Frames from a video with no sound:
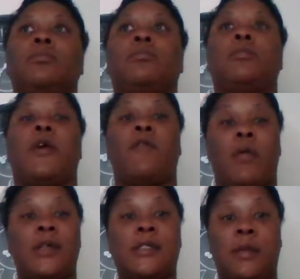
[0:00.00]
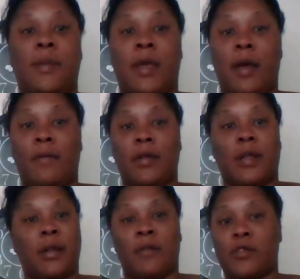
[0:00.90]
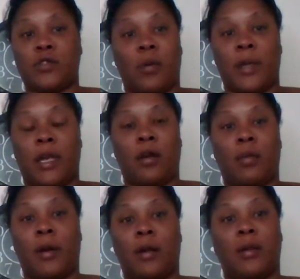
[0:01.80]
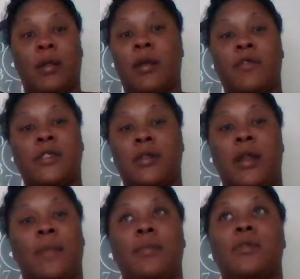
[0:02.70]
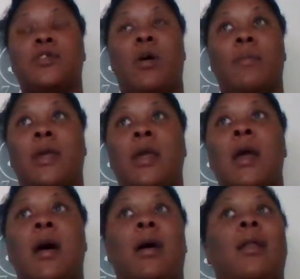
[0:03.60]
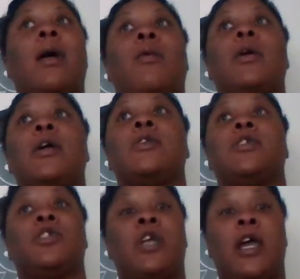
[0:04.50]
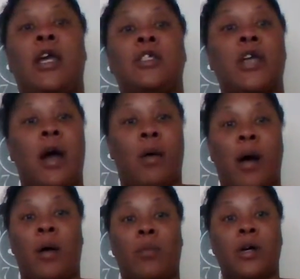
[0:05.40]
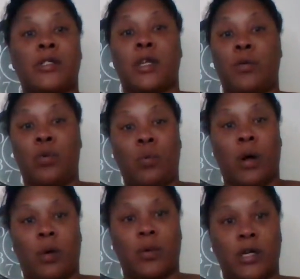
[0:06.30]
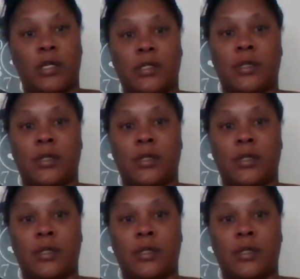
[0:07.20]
They've always seen me have it. They never saw me care about it. They never saw me allow it to change how I was and who I was.